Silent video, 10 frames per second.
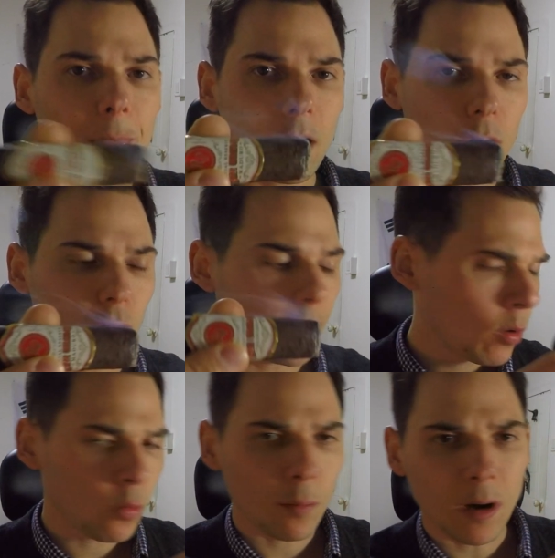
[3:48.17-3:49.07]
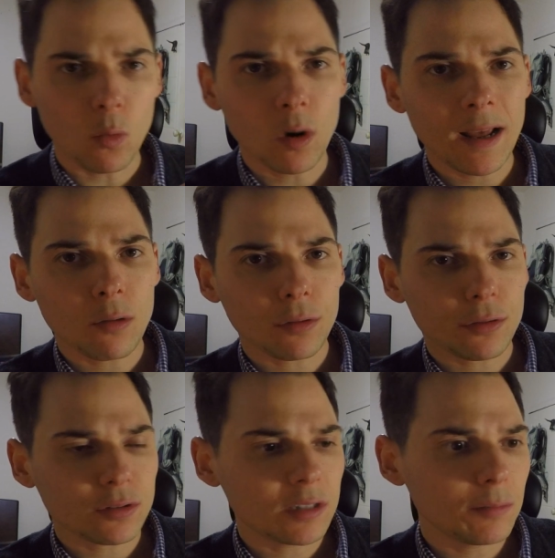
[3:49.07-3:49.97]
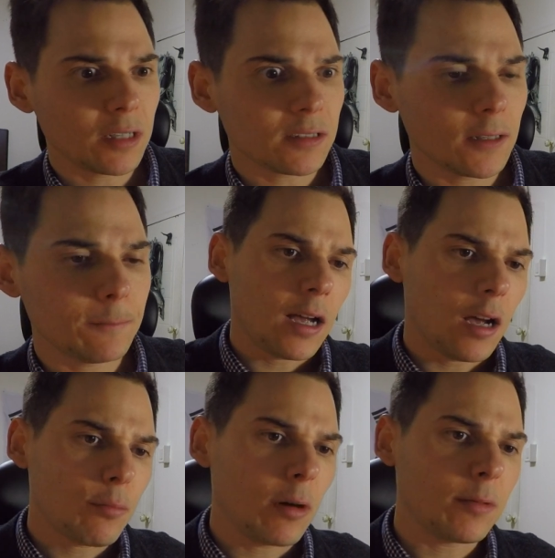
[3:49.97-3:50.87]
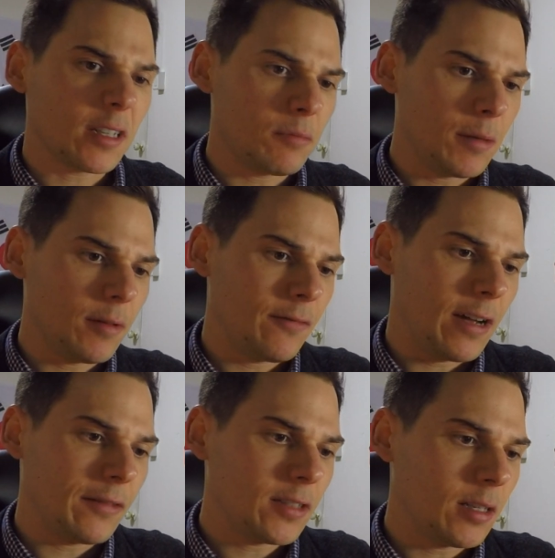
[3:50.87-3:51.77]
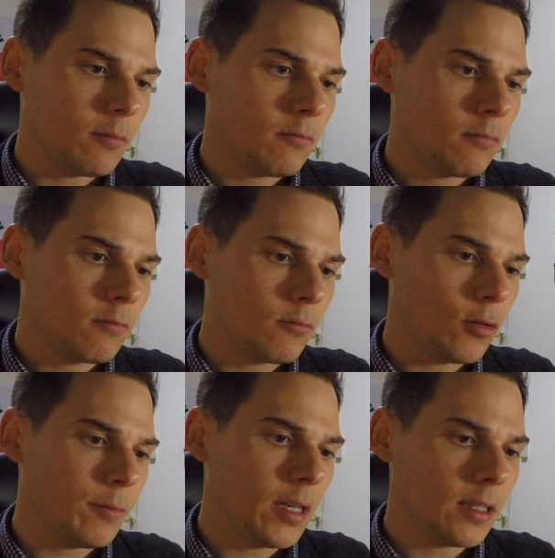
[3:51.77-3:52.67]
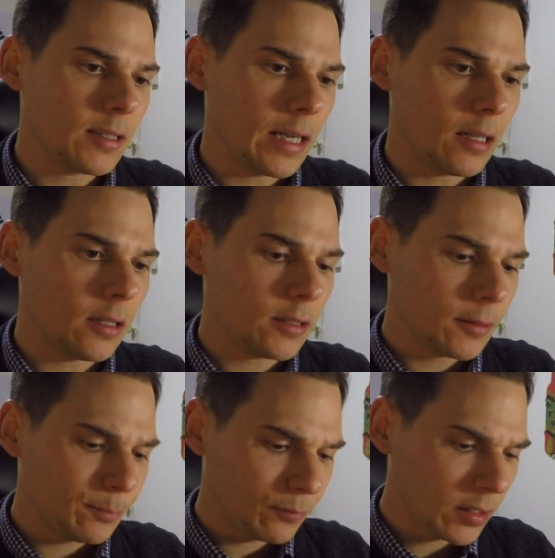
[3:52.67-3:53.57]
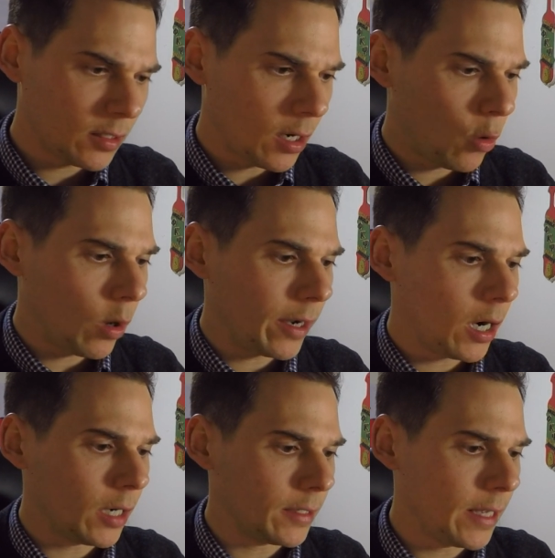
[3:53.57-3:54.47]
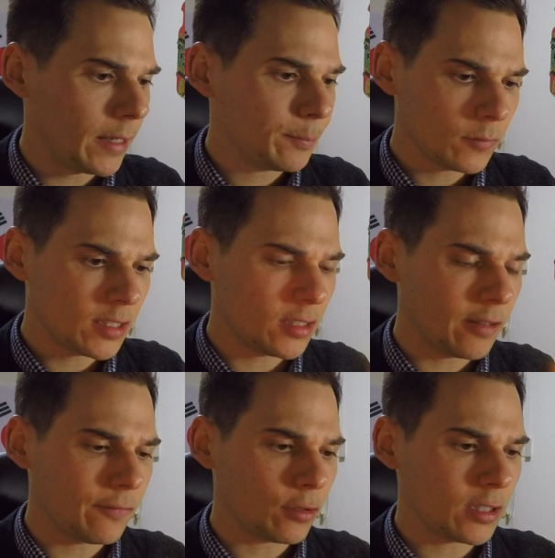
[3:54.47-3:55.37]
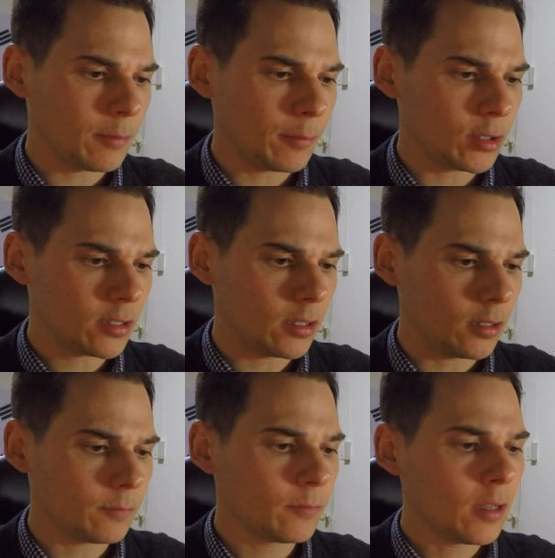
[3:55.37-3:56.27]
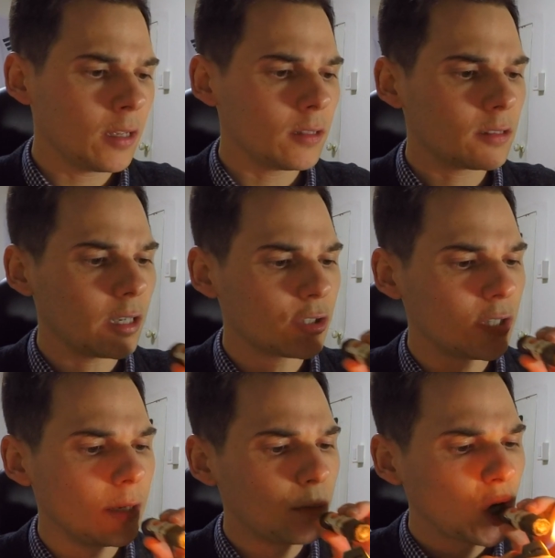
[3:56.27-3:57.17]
All right, we're about 1 hour, 13 minutes in. I'll probably get maybe 5-10 more minutes out of this. It's not quite hot yet. This is the first time I'm just gonna touch it up.